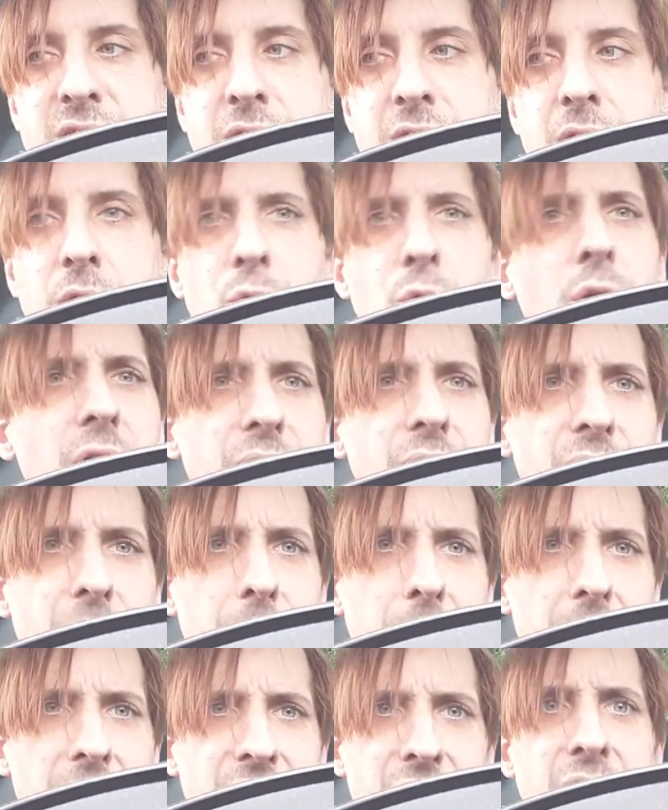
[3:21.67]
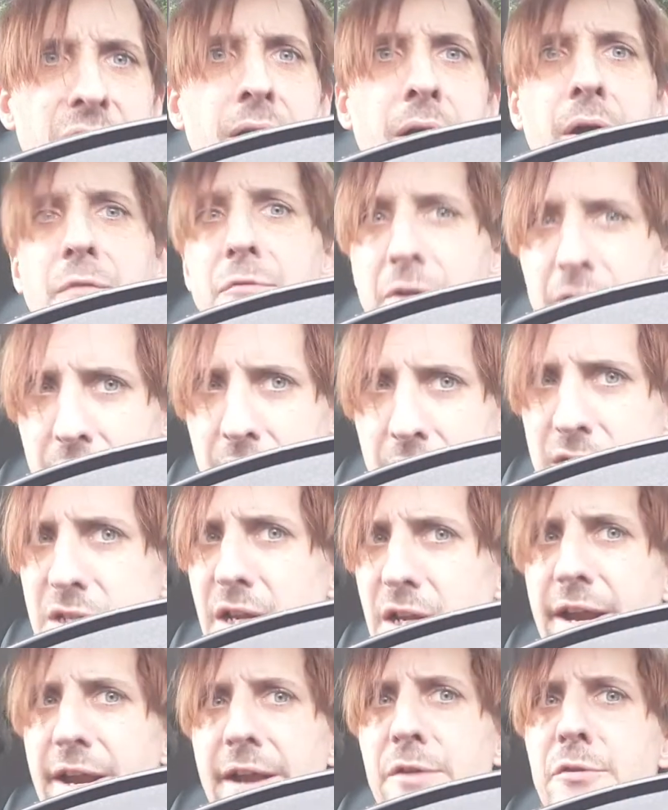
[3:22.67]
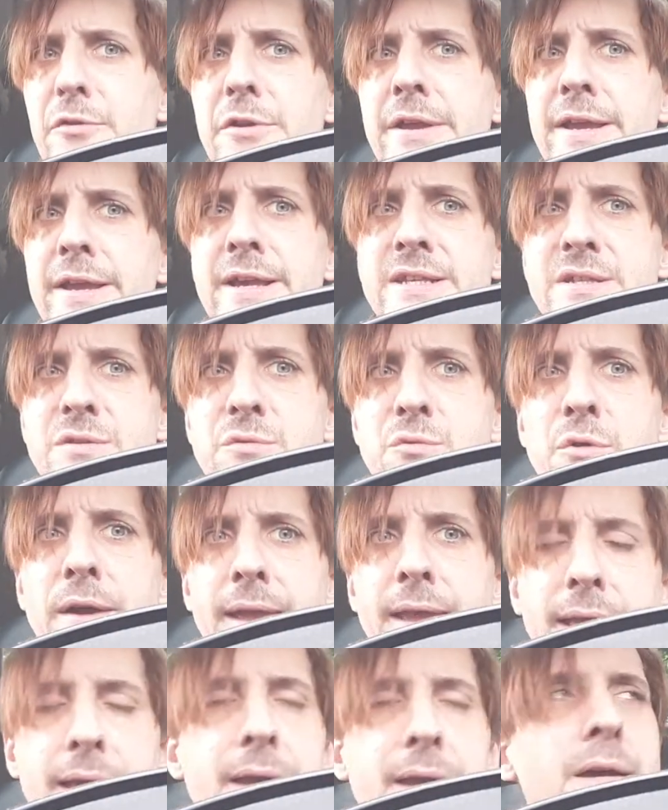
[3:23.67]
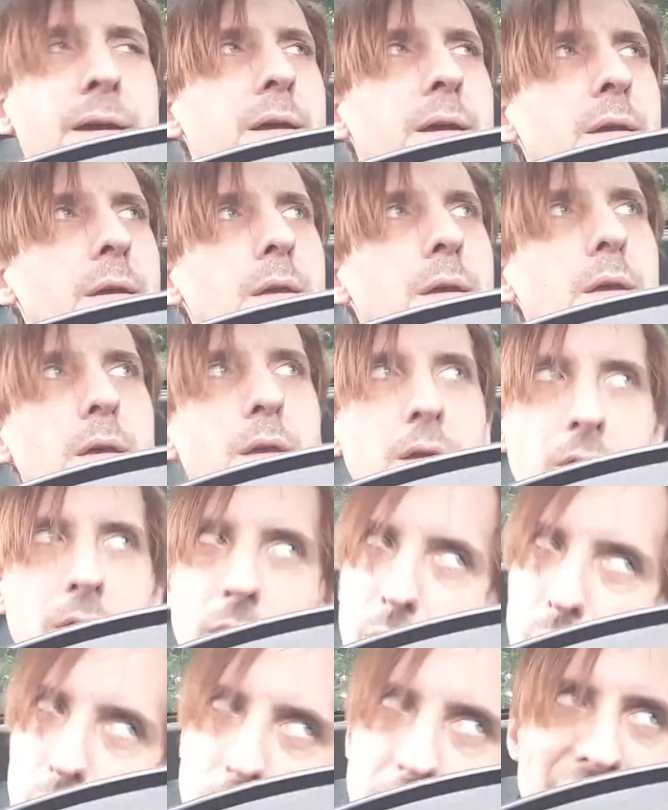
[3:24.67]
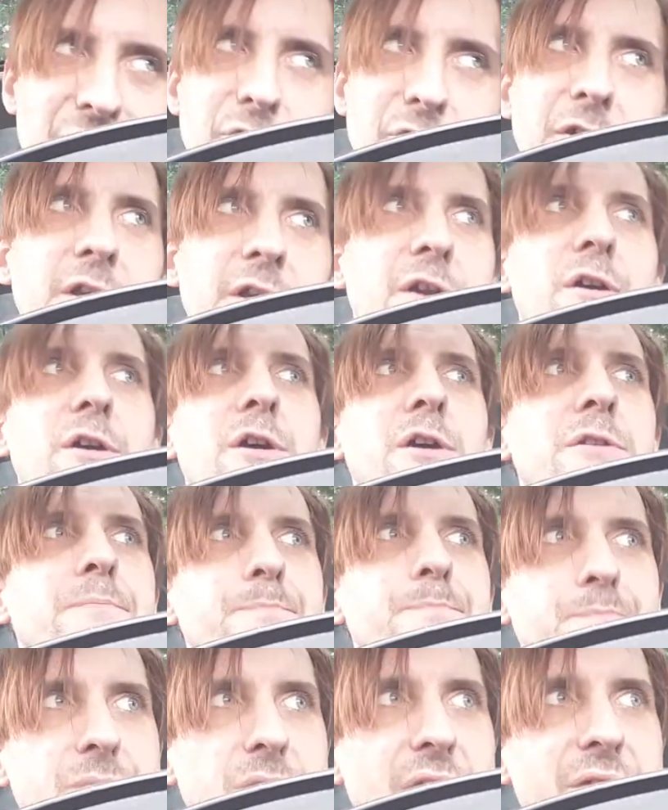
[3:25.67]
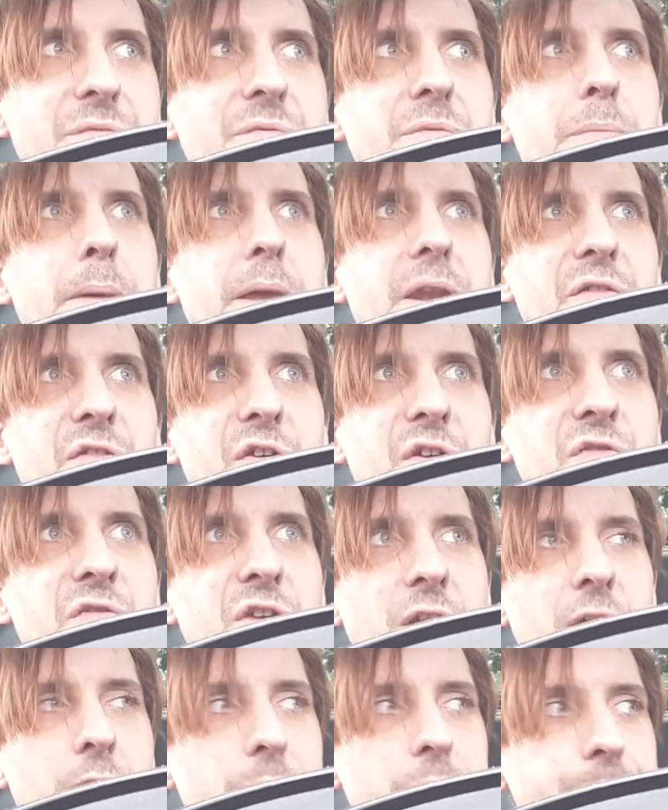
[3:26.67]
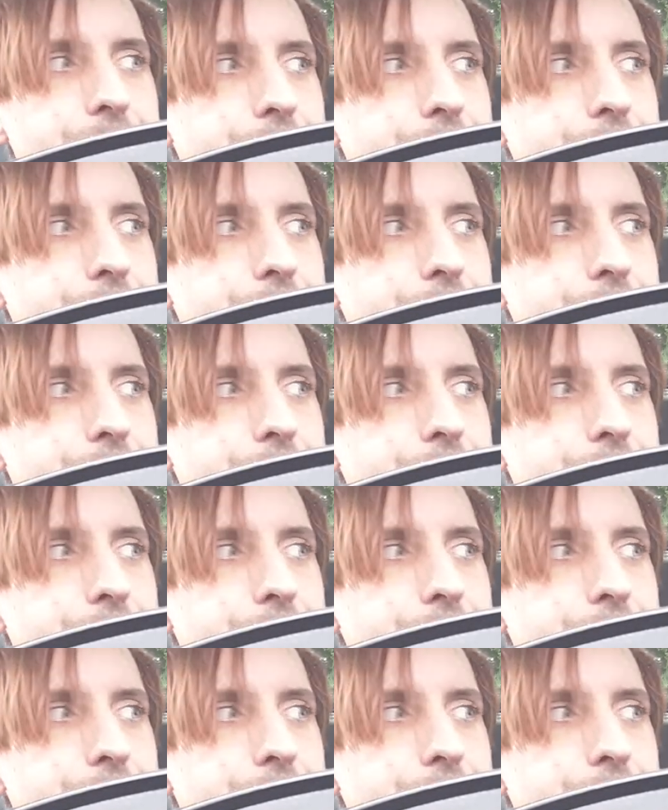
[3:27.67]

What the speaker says: We'll give him the benefit of the doubt. It really is clear. Anyone who hears it will hear whatever he heard. Give him the benefit of the doubt.